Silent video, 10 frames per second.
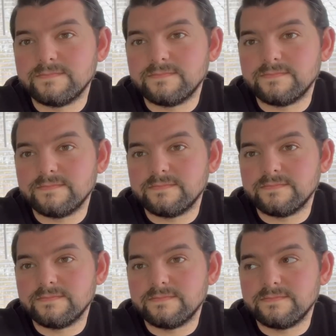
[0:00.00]

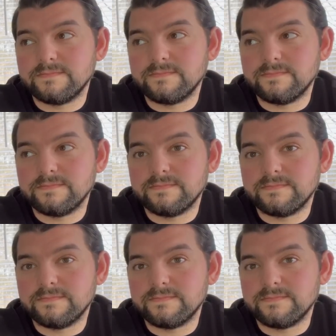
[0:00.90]

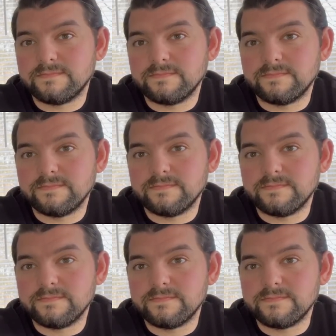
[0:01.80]

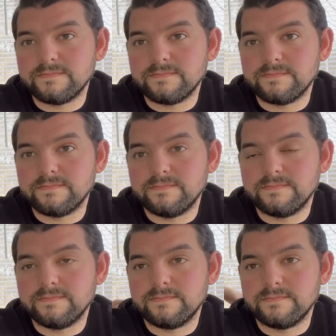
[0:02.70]

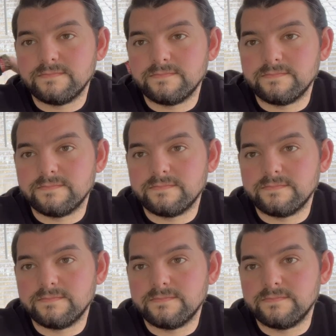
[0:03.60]

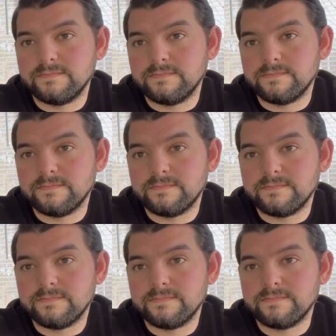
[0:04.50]

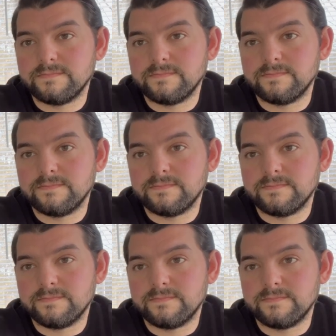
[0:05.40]

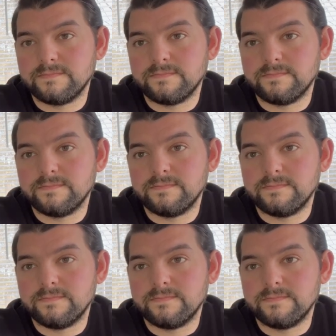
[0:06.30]
[no speech]